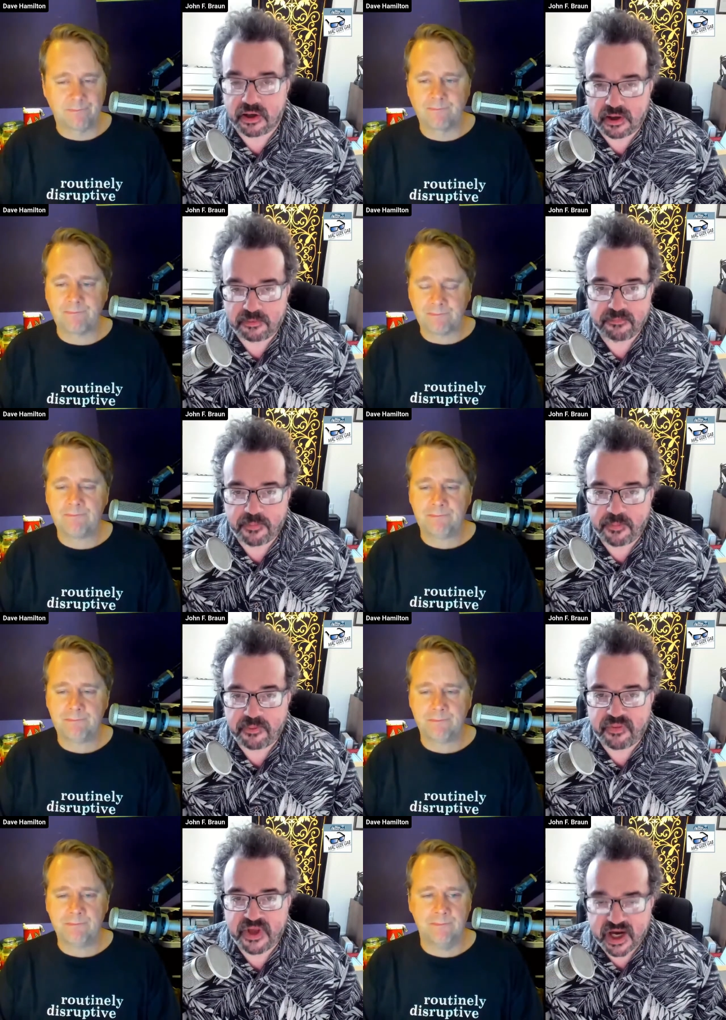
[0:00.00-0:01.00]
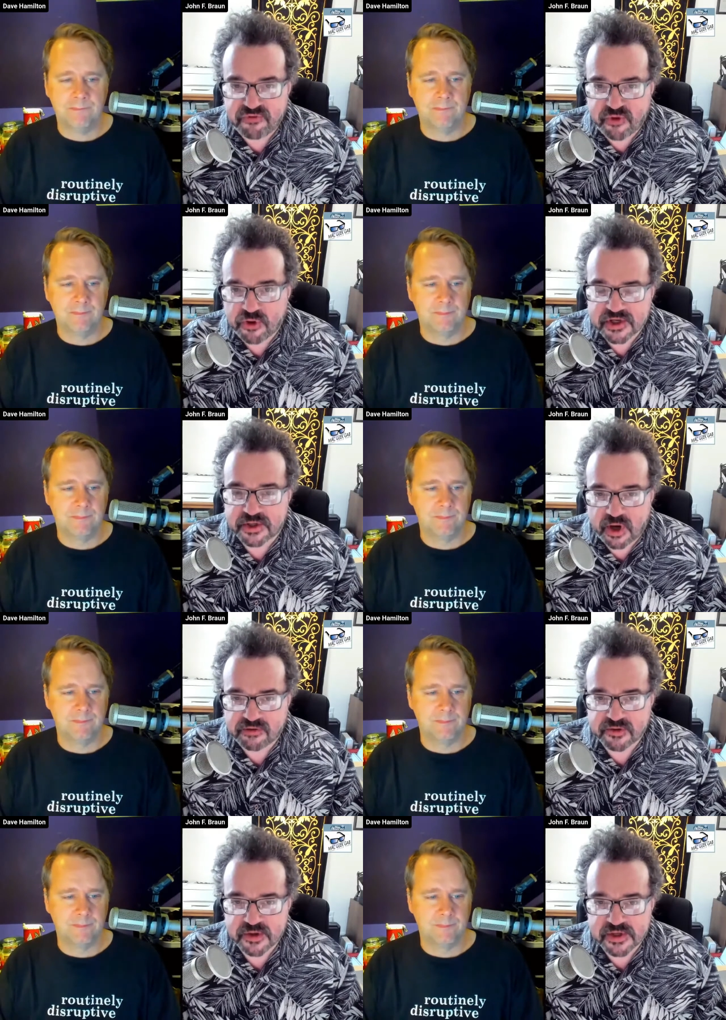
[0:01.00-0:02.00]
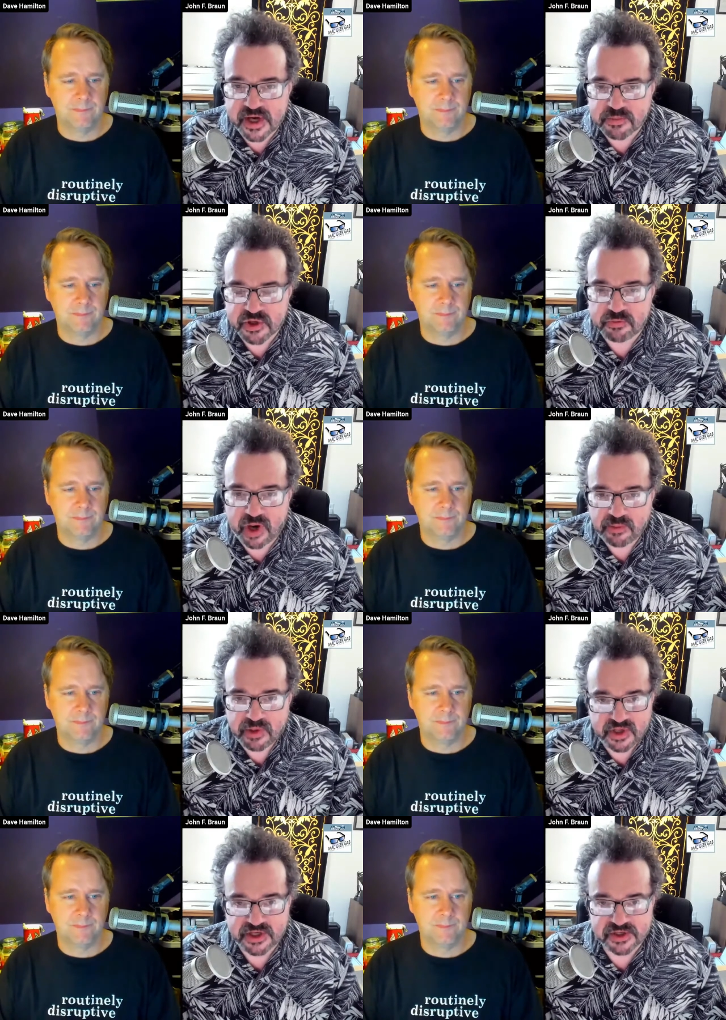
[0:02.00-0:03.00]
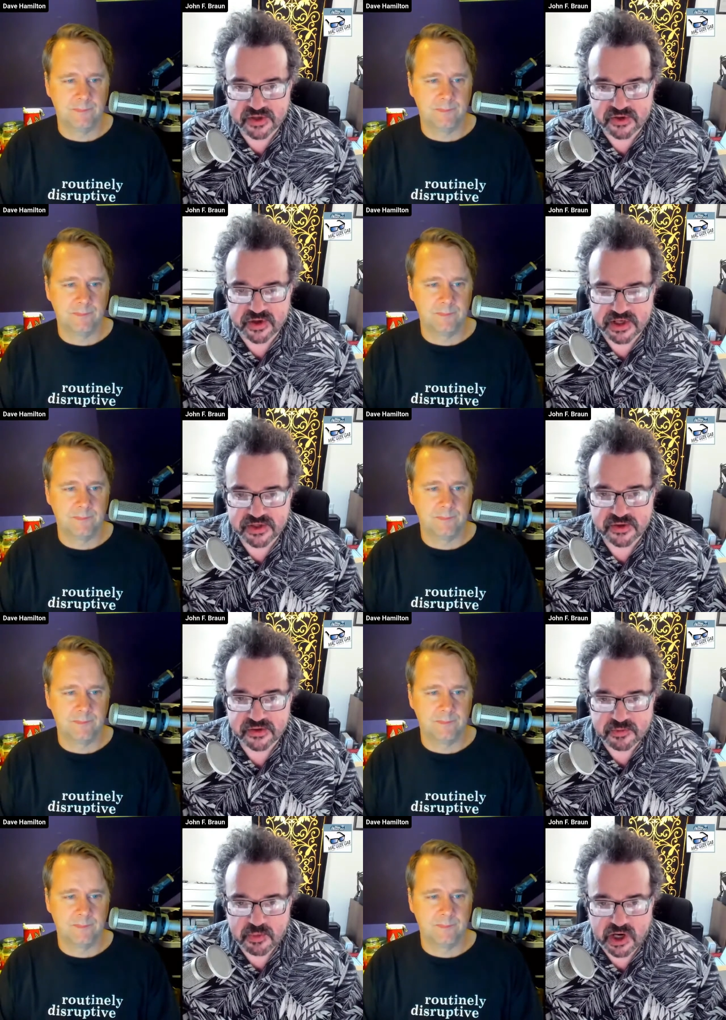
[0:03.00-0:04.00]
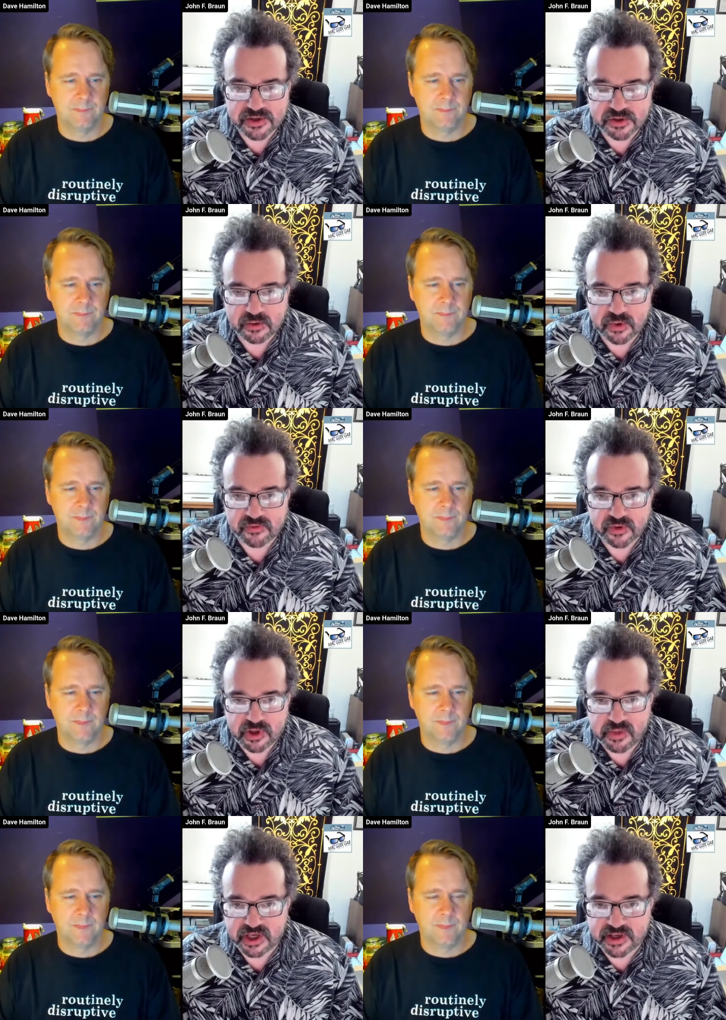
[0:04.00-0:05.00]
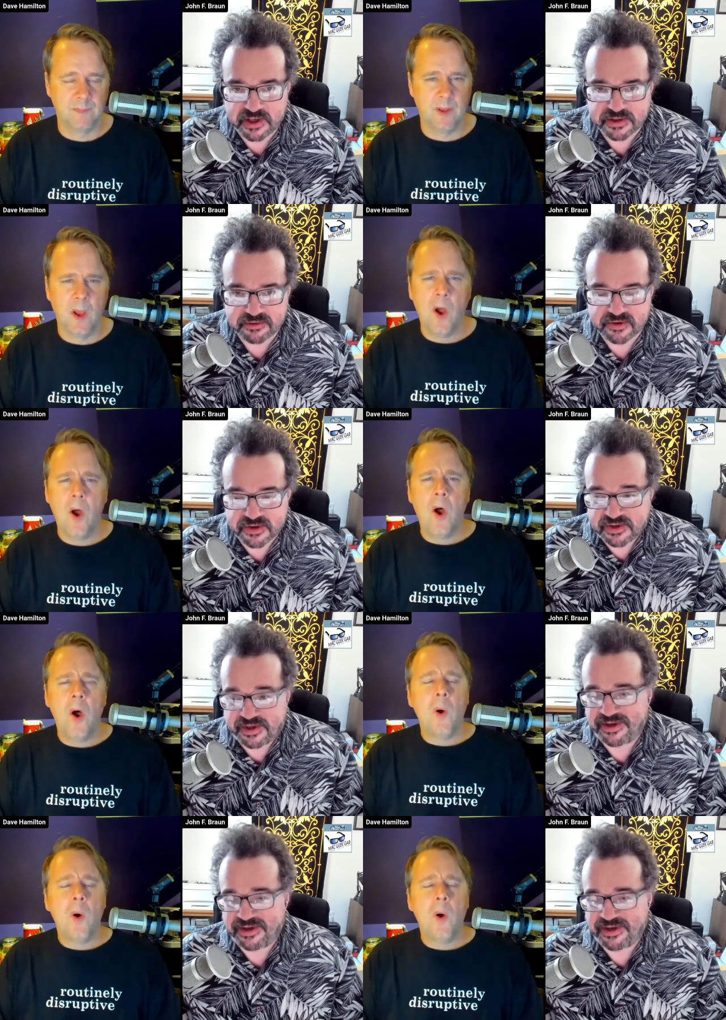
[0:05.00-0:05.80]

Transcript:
Speaker 1: Uh, the iPhone doesn't offer this option, probably because the screen is so small, so it wouldn't really make any difference.